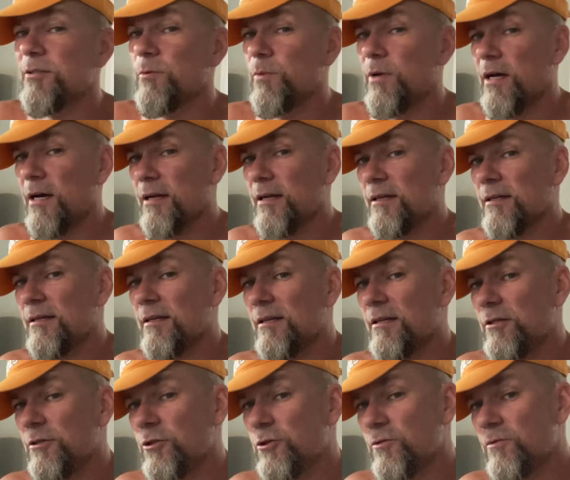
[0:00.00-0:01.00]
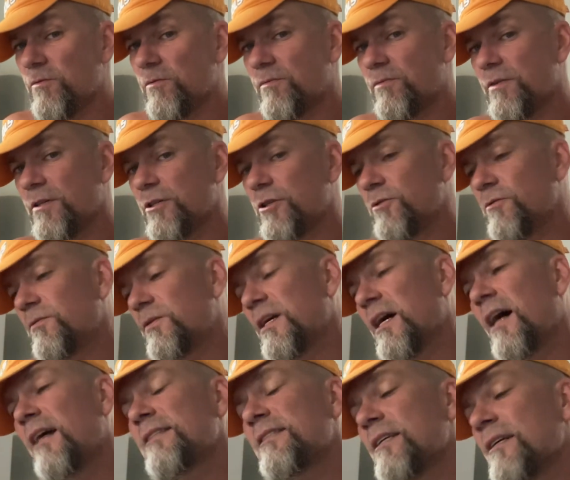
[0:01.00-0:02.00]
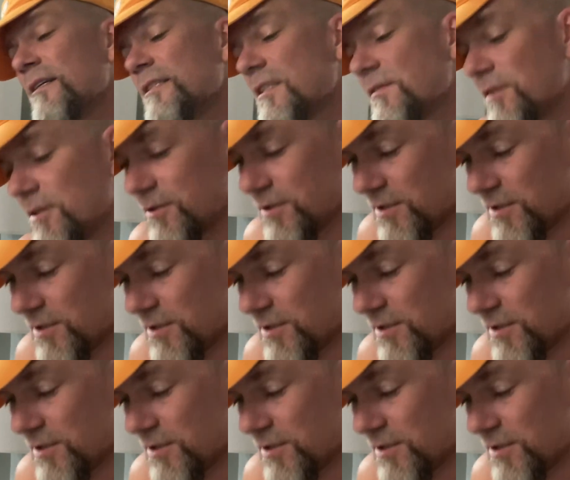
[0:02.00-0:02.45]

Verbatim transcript: about it. You've, you've got tons of other